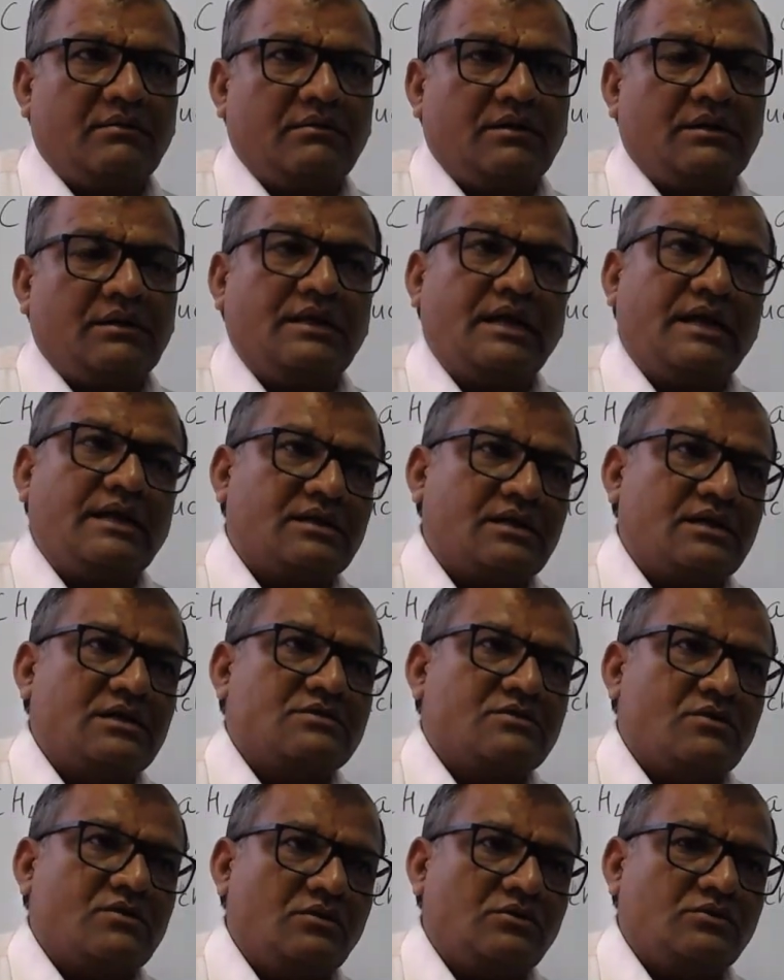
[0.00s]
in that case
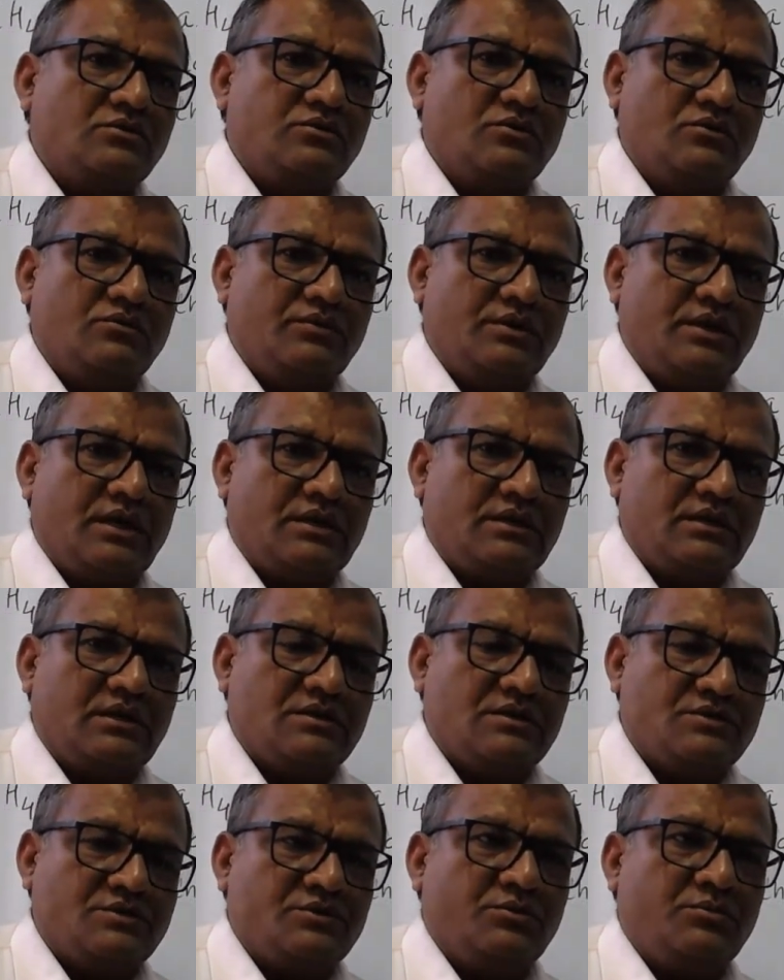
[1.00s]
also we are
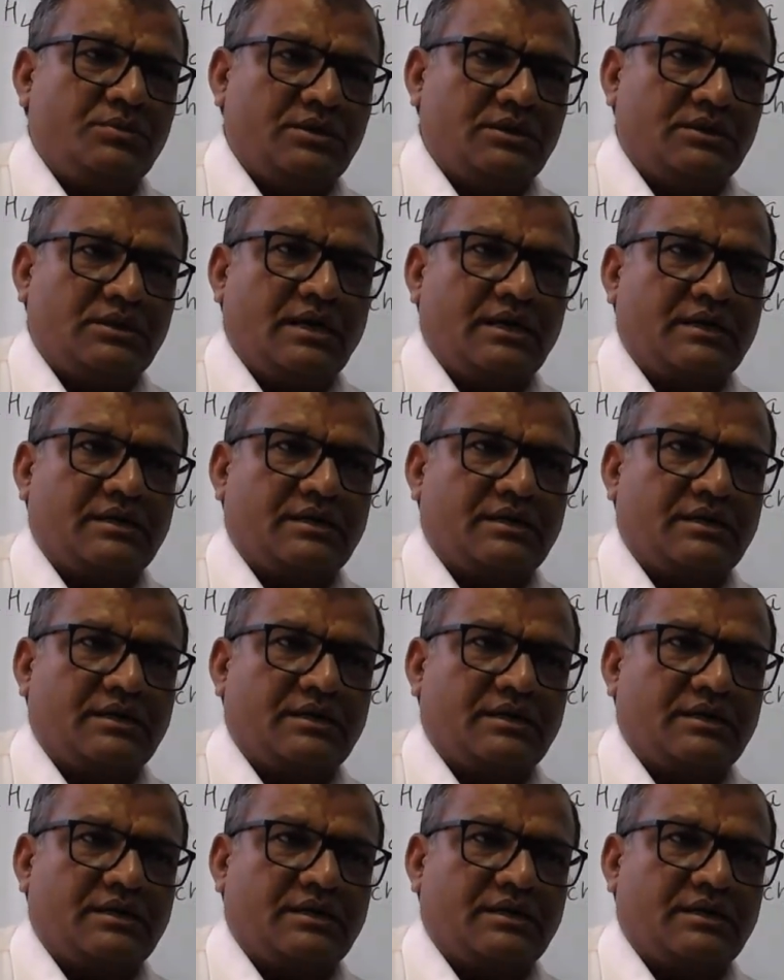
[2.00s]
assuming that